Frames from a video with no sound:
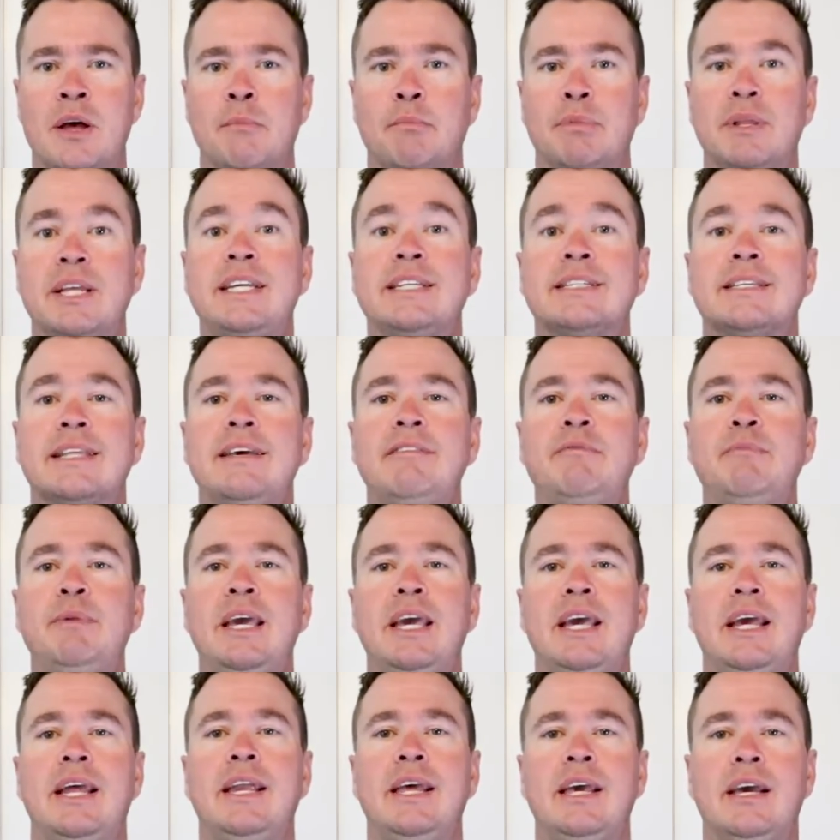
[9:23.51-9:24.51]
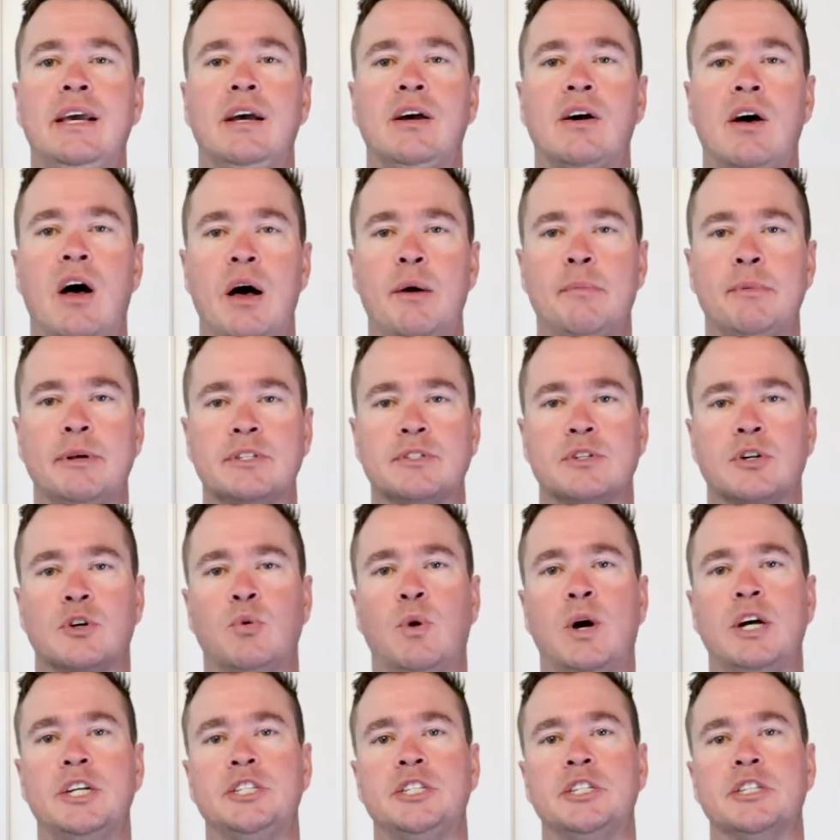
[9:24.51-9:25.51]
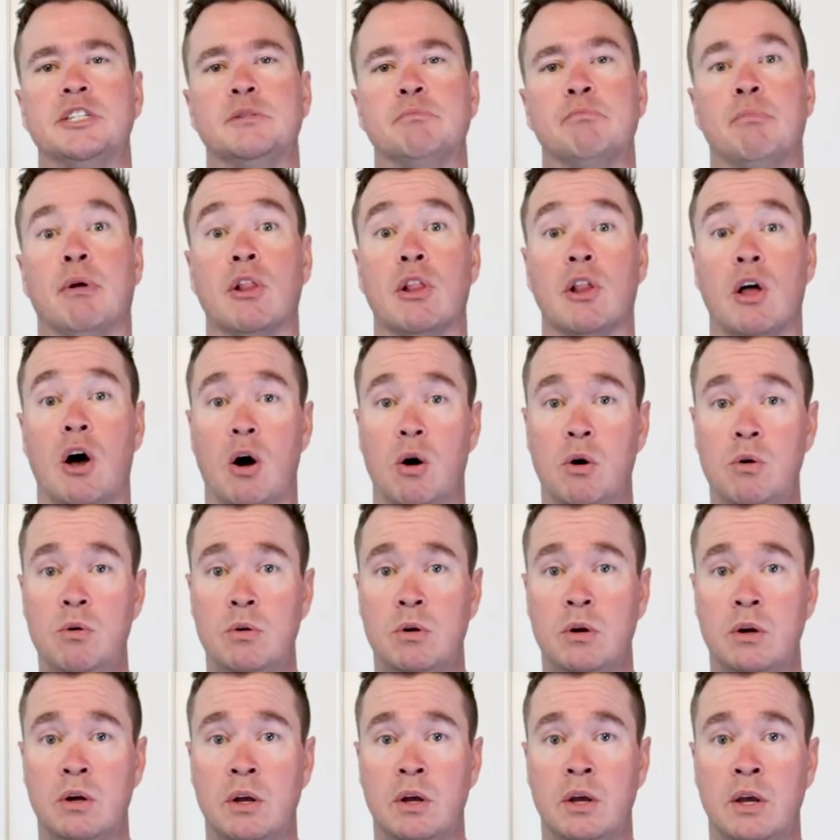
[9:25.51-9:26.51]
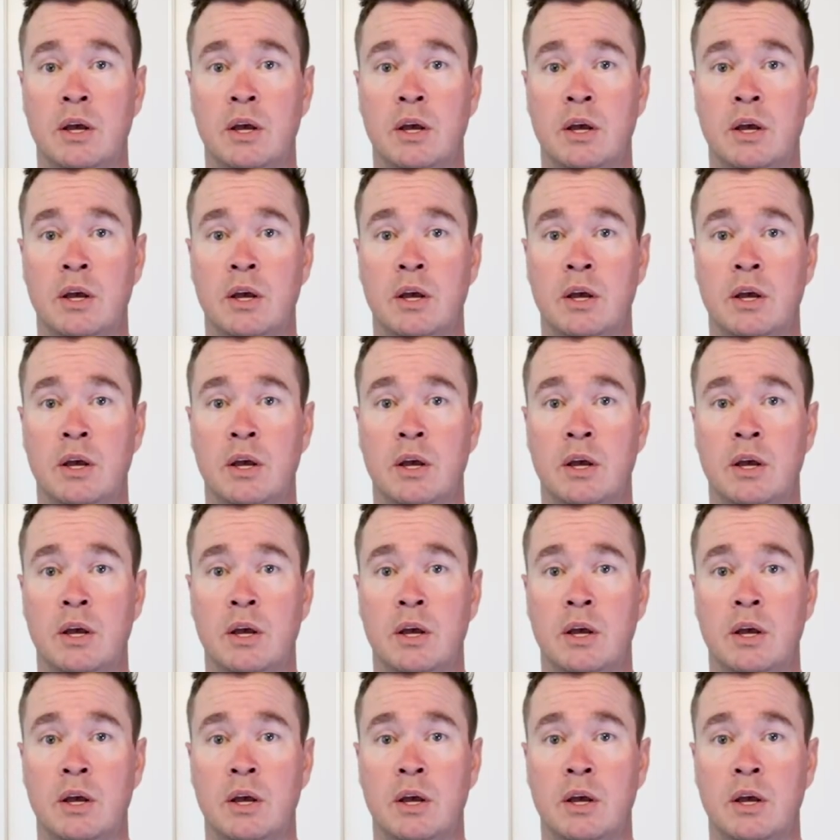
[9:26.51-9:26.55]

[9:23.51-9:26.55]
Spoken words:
Please leave me any comments or questions below.